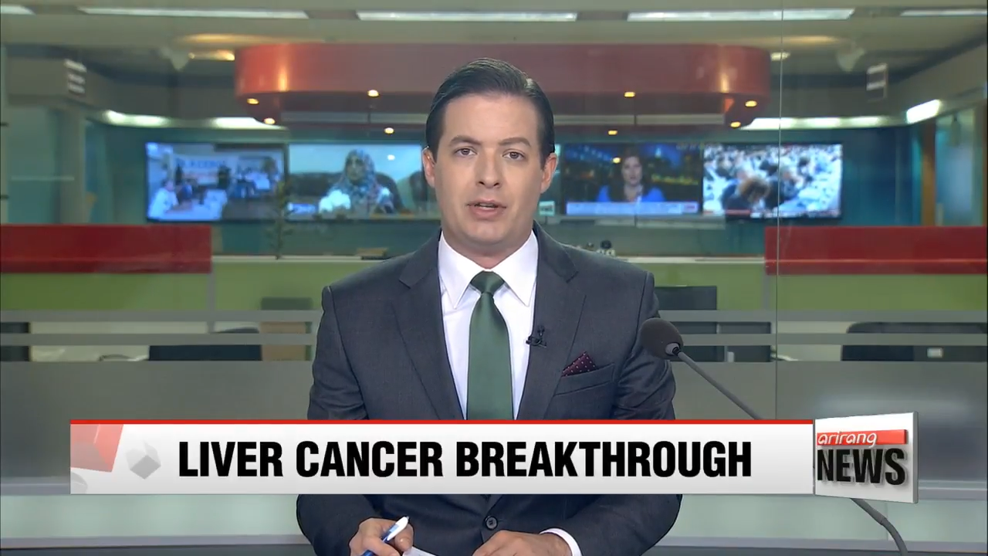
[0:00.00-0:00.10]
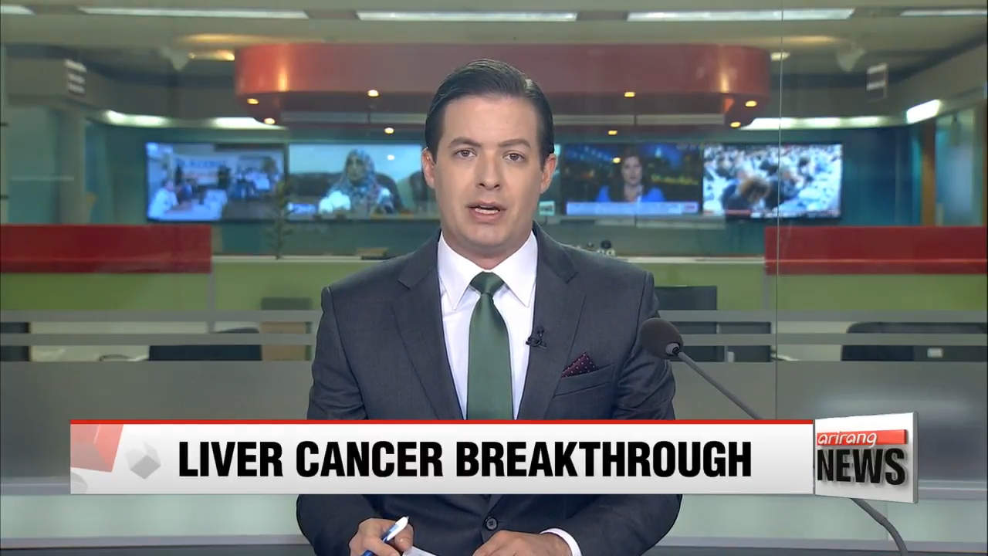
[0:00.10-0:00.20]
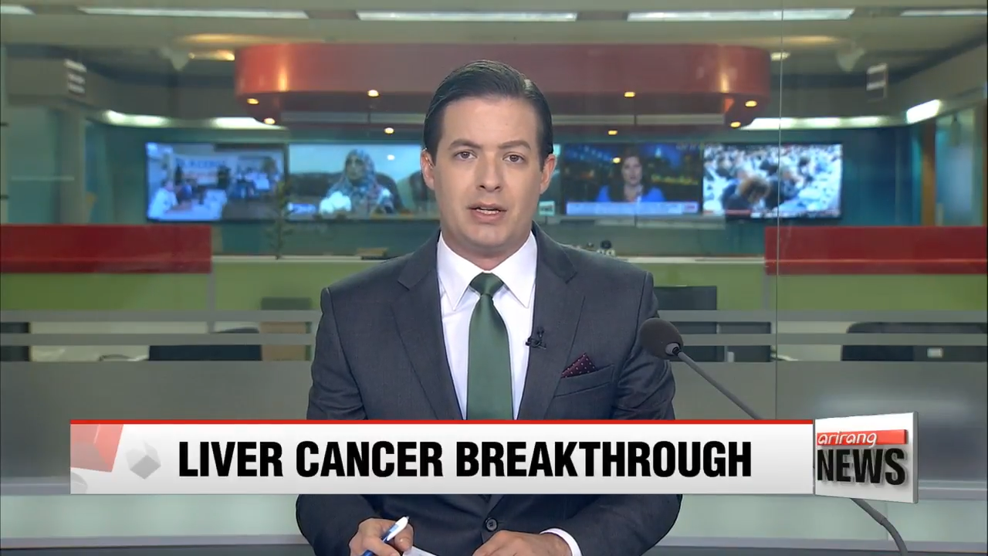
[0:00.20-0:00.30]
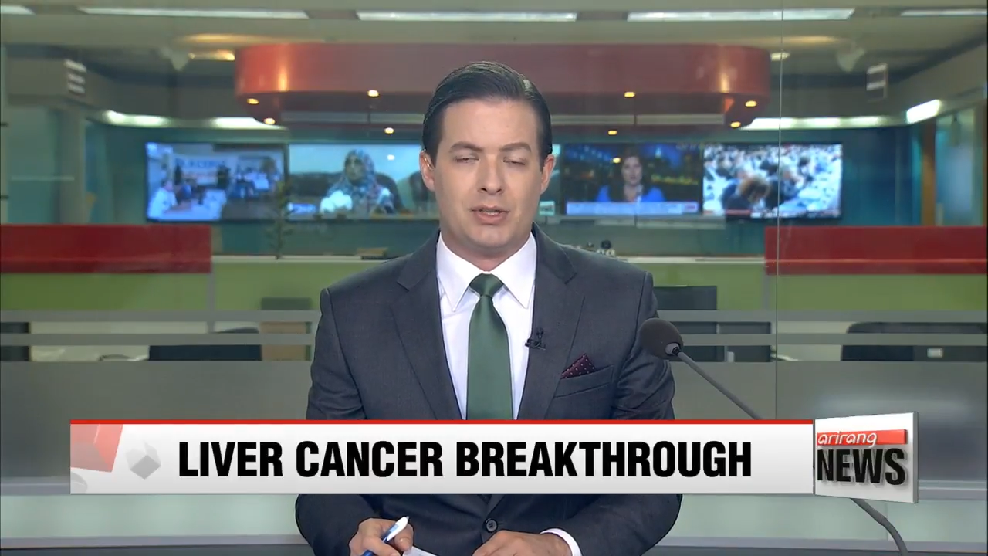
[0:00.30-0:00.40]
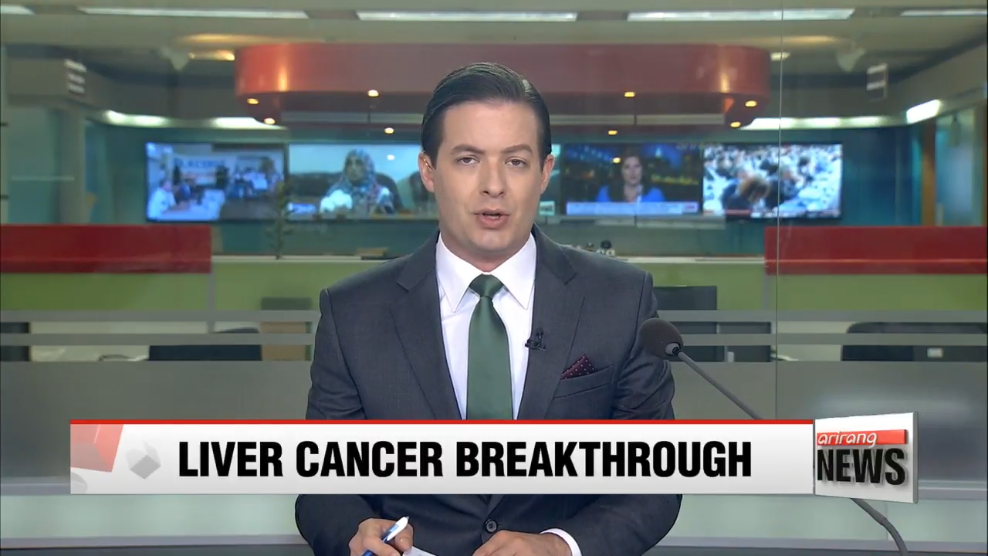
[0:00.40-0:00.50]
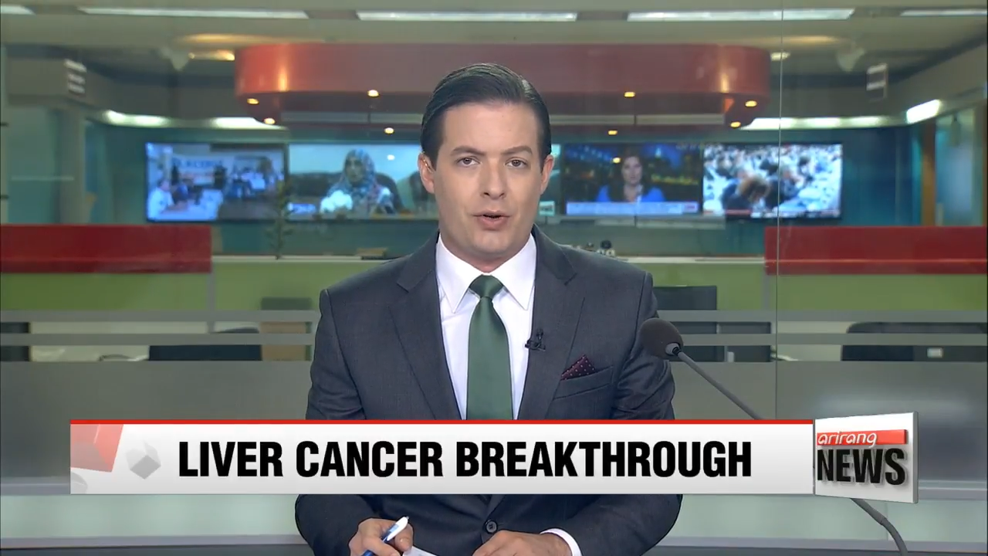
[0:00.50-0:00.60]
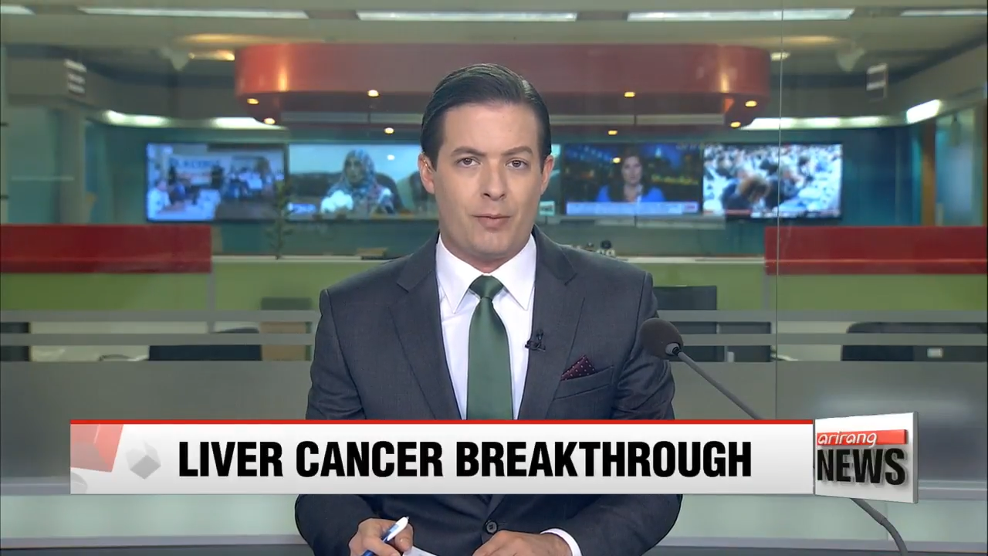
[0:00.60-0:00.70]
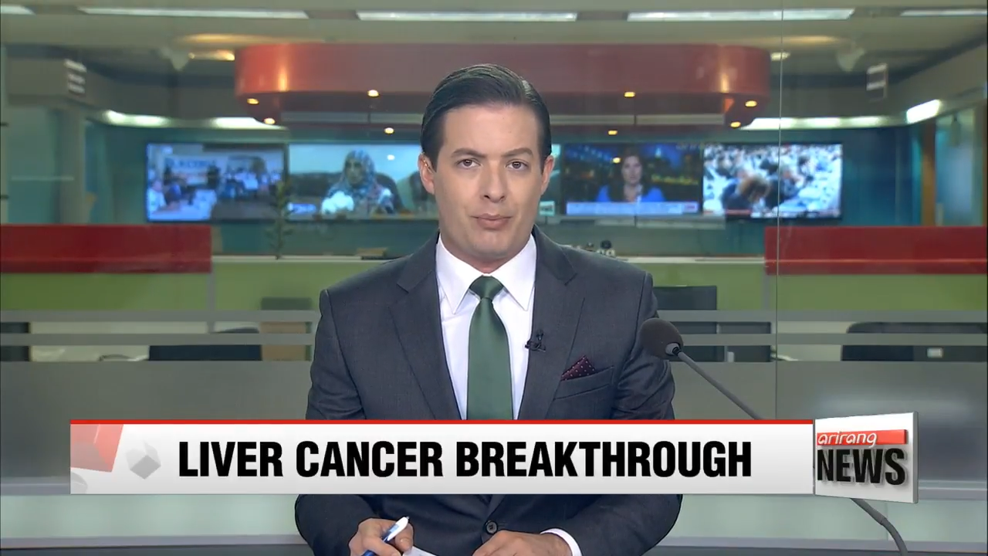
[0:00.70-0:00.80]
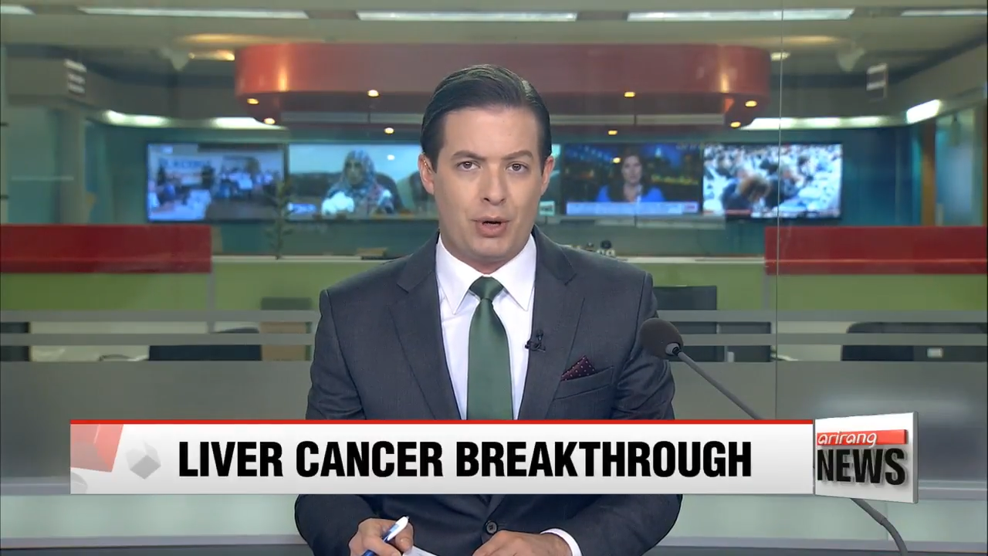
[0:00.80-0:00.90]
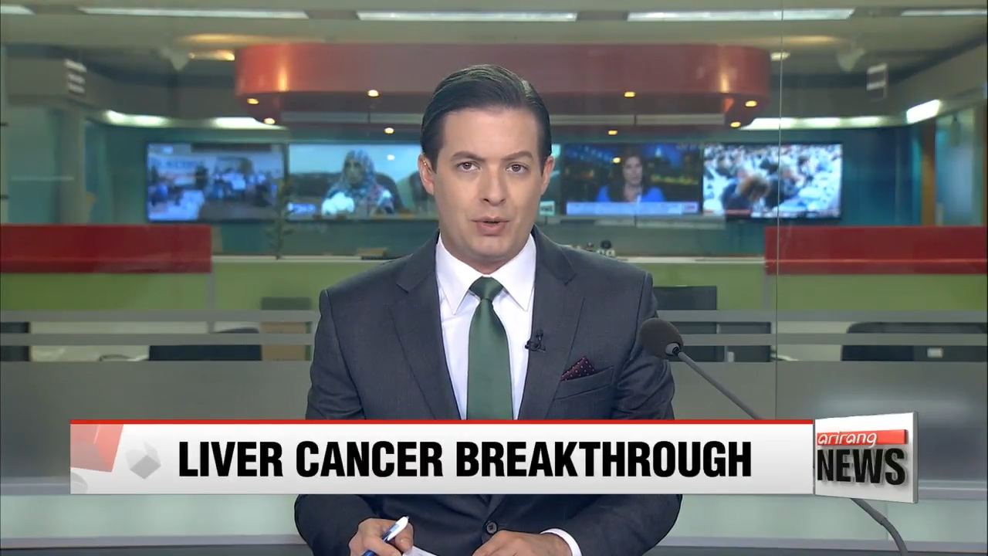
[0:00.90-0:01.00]
that a
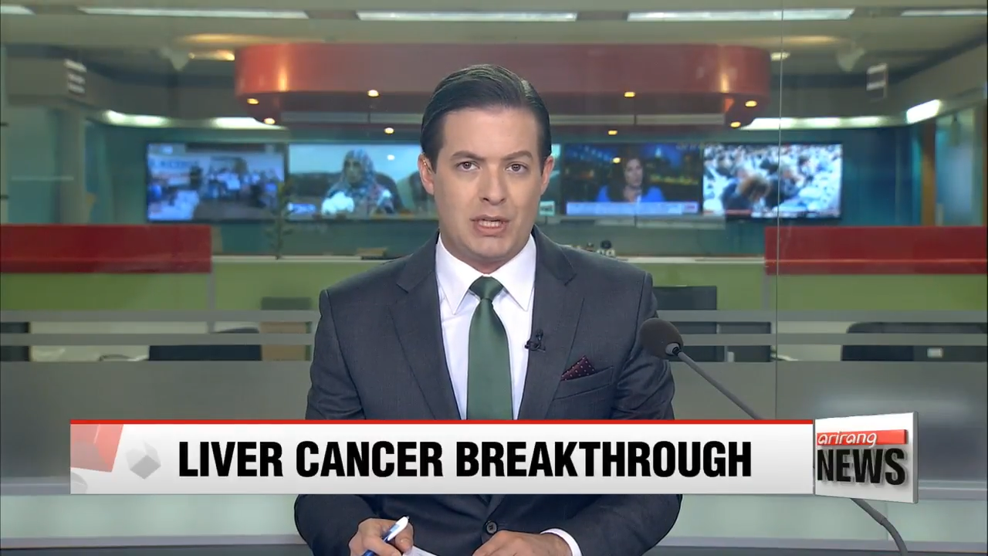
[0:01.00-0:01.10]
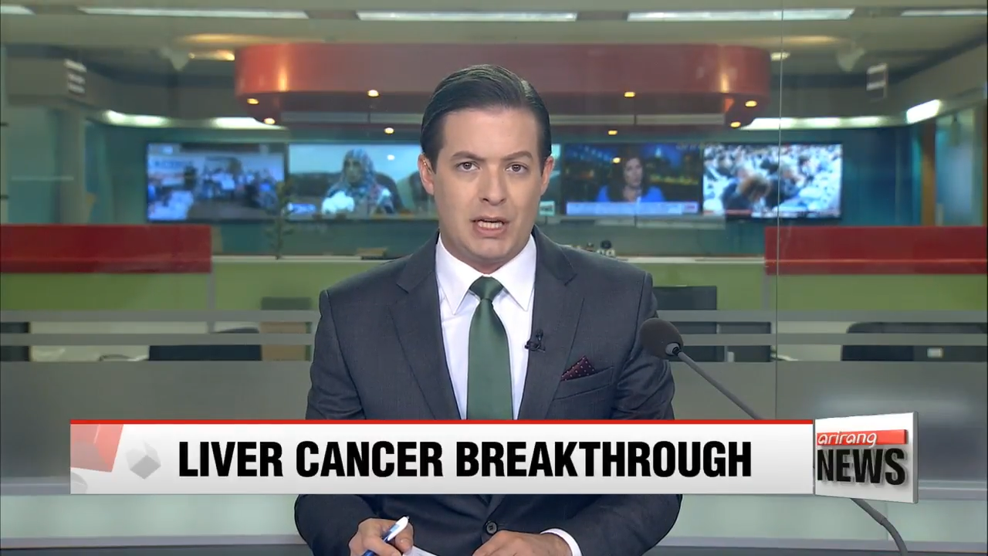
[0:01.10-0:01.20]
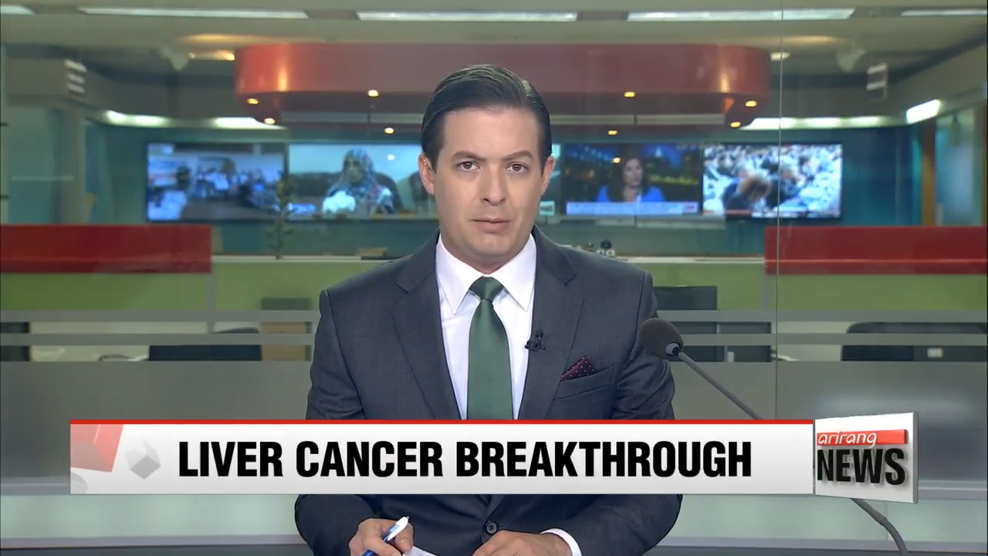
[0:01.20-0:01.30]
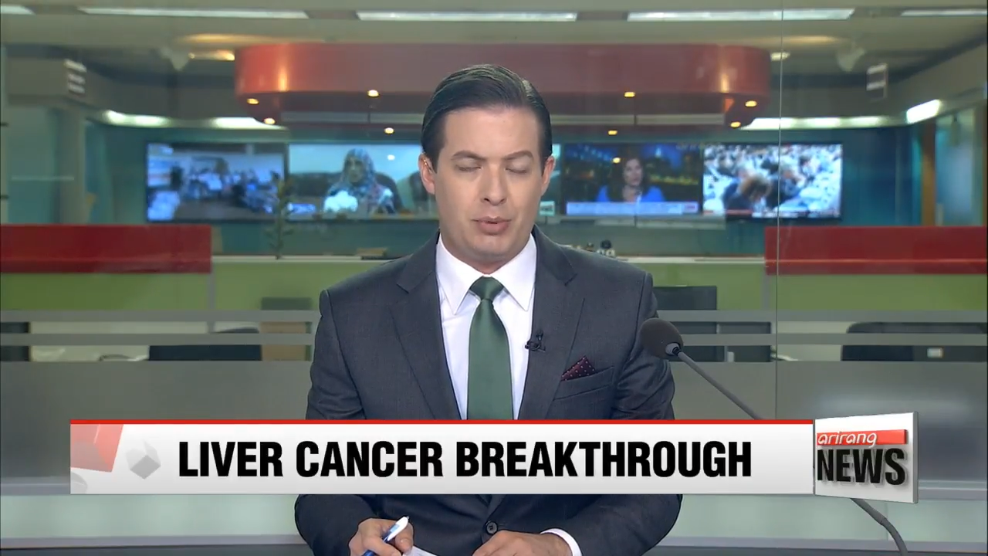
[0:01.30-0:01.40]
certain protein